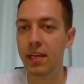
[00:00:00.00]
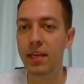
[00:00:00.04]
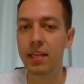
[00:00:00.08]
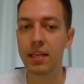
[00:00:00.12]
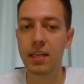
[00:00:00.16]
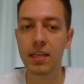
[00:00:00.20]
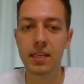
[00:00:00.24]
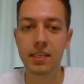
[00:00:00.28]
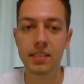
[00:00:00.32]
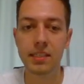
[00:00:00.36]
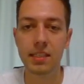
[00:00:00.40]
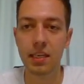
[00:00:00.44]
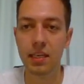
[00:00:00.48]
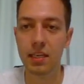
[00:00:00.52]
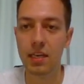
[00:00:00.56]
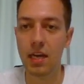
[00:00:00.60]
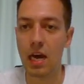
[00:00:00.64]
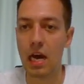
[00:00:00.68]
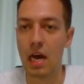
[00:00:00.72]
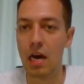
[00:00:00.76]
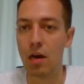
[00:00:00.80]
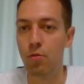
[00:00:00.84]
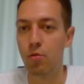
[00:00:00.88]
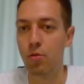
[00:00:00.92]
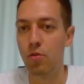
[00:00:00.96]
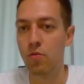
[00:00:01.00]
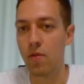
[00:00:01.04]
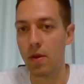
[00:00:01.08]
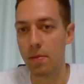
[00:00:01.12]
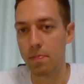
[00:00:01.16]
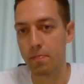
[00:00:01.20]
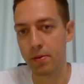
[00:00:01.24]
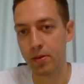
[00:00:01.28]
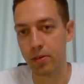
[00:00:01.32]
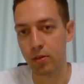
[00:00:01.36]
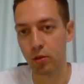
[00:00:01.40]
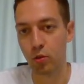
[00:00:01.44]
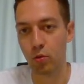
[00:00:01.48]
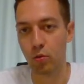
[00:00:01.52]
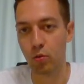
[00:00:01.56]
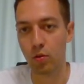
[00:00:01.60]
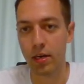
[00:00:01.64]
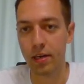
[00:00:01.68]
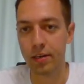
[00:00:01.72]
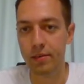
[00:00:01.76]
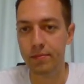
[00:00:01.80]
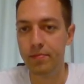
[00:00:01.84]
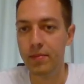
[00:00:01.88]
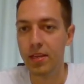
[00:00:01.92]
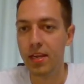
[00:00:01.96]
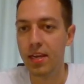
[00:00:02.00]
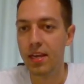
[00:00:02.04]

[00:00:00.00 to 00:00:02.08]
at least in our repertoire.